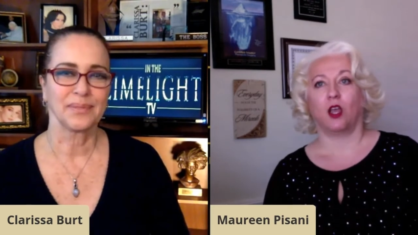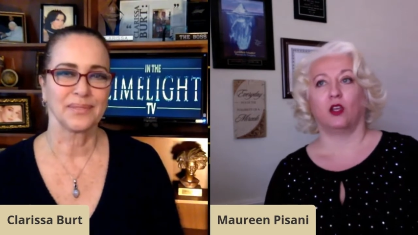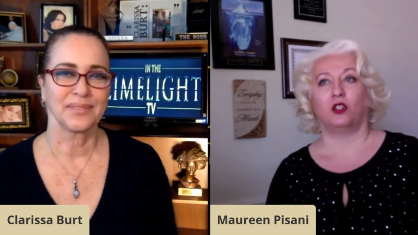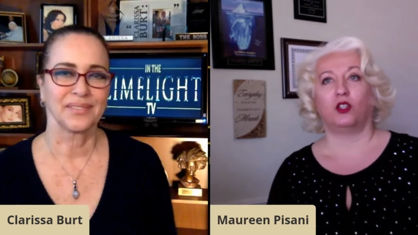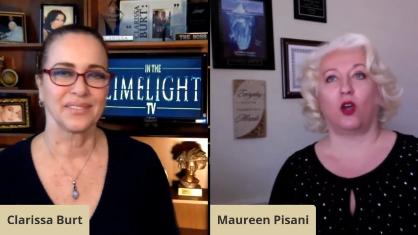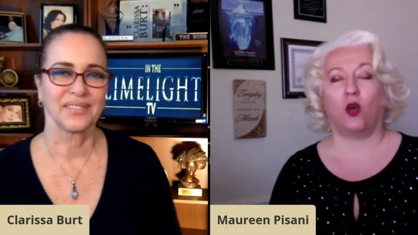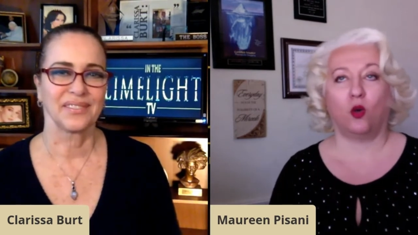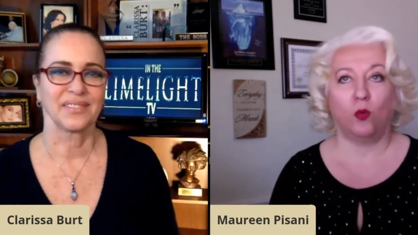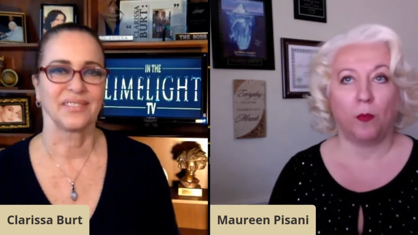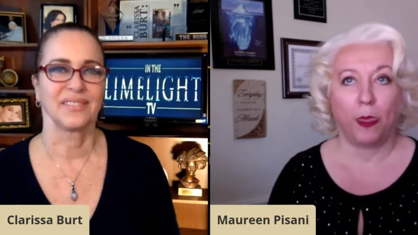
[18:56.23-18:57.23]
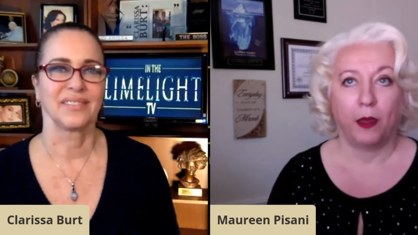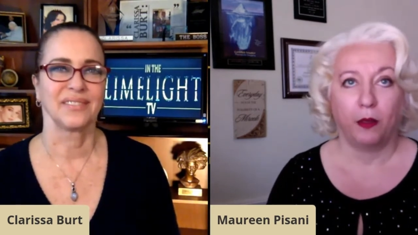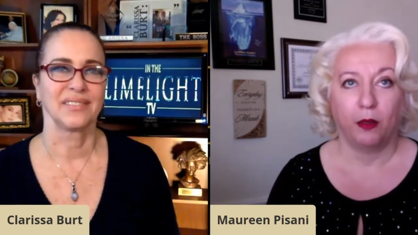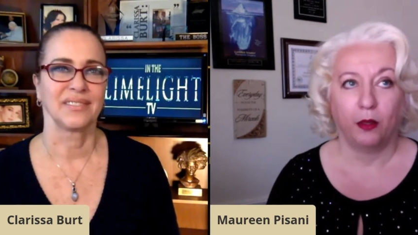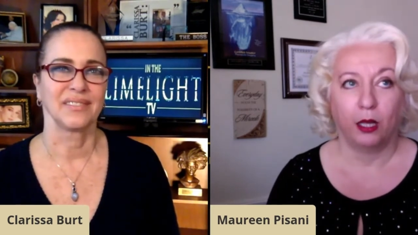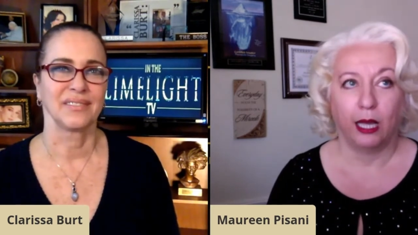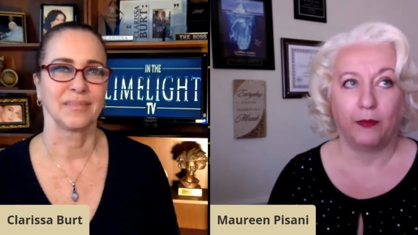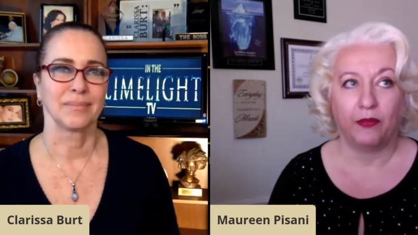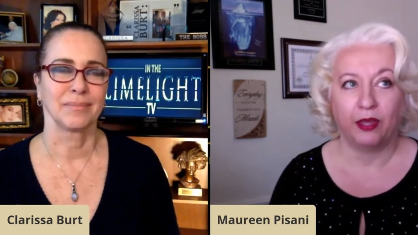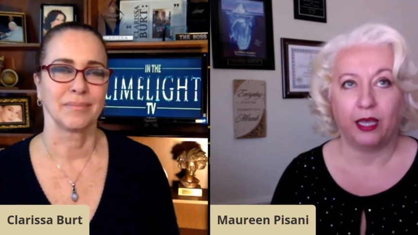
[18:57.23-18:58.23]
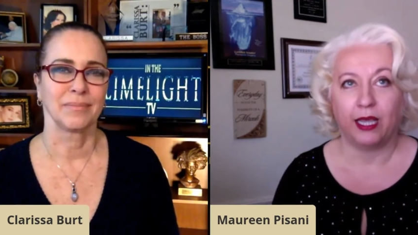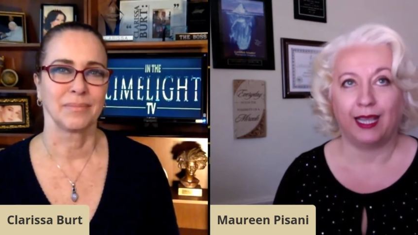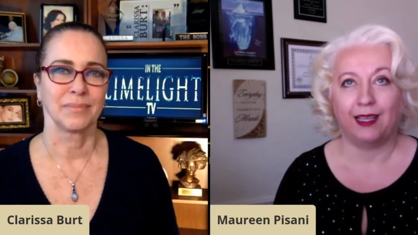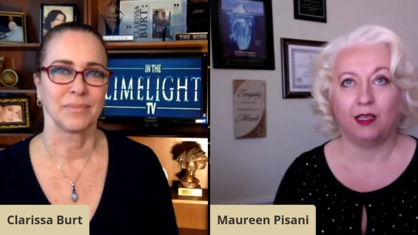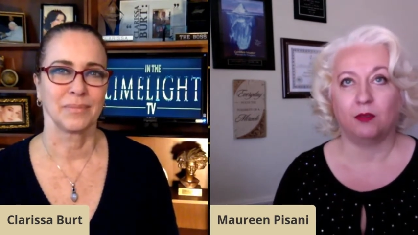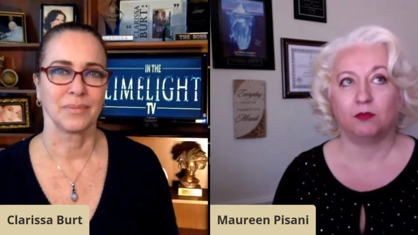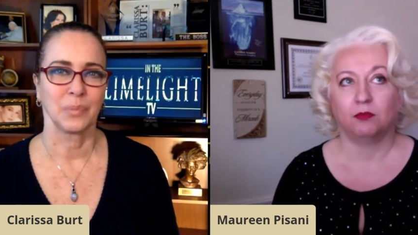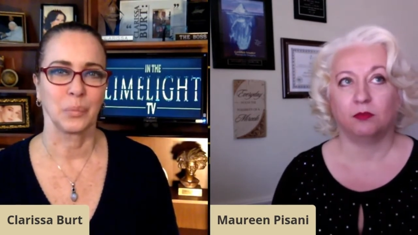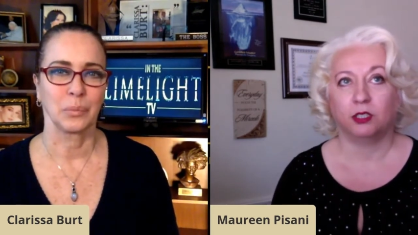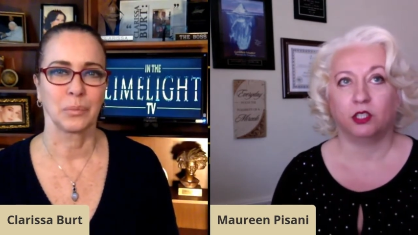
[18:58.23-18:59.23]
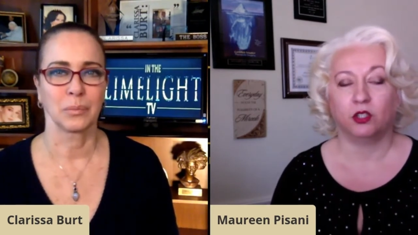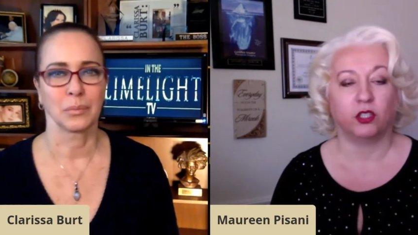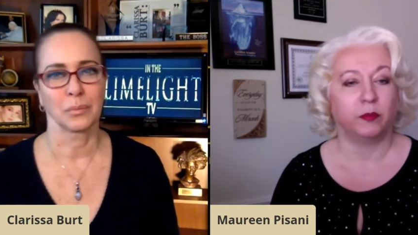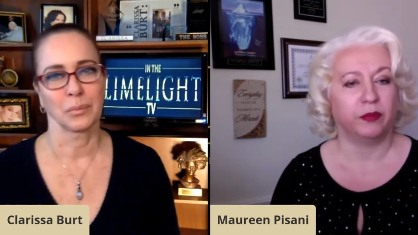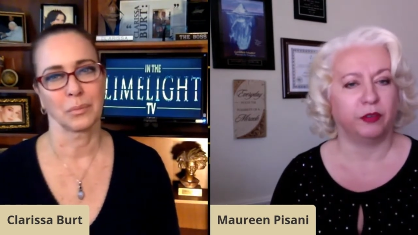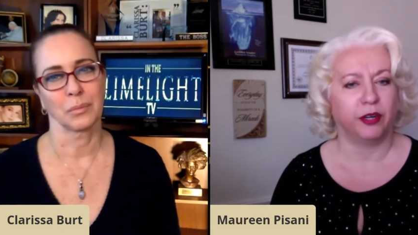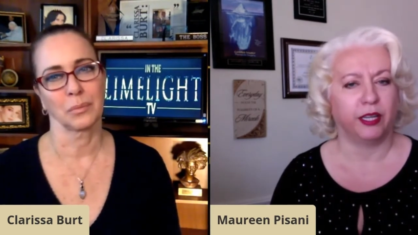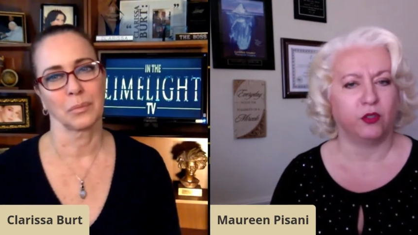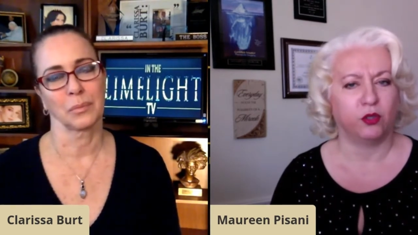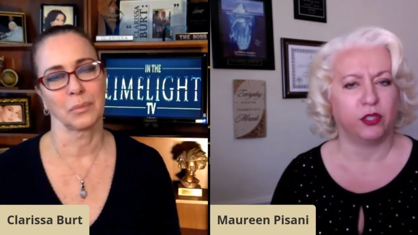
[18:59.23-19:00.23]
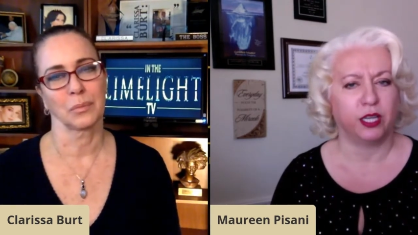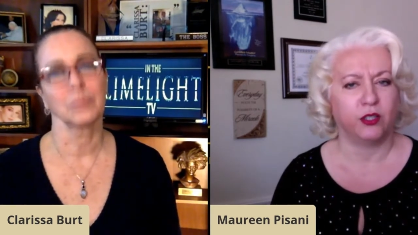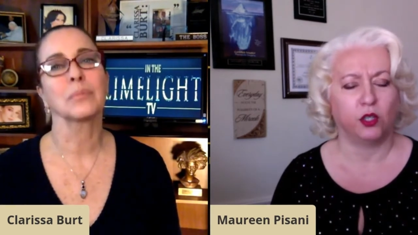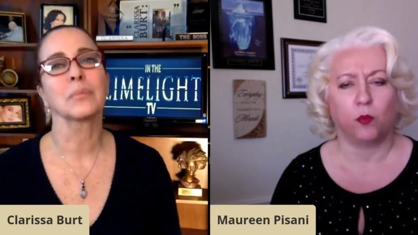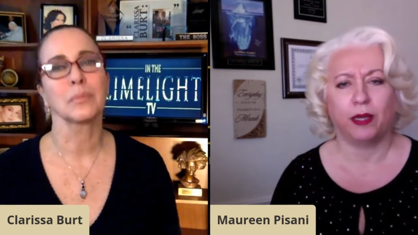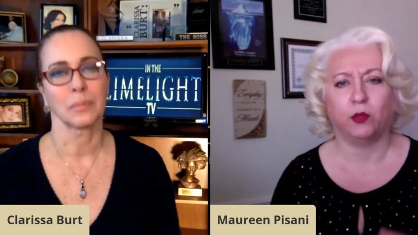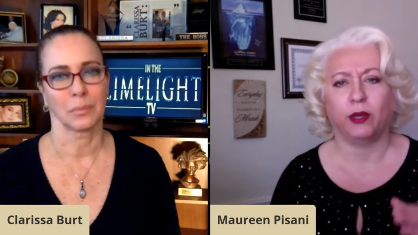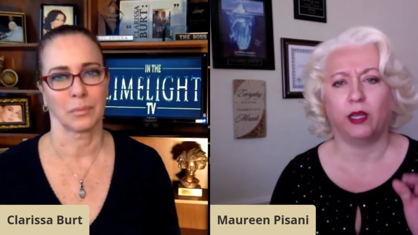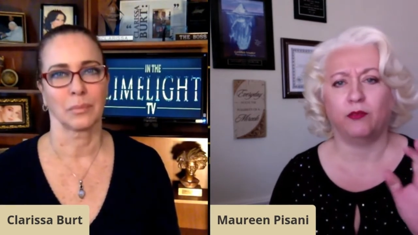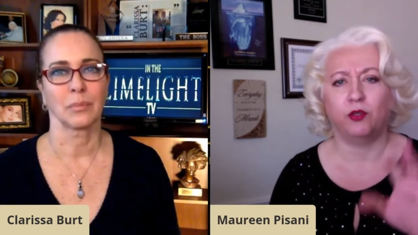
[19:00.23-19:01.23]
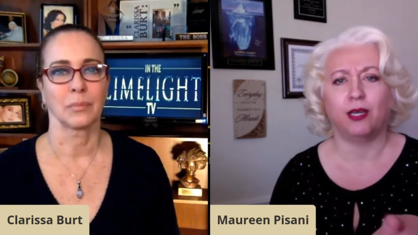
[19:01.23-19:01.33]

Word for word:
Speaker 1: So I'm thinking this is going to be very interesting. So, by the way, if you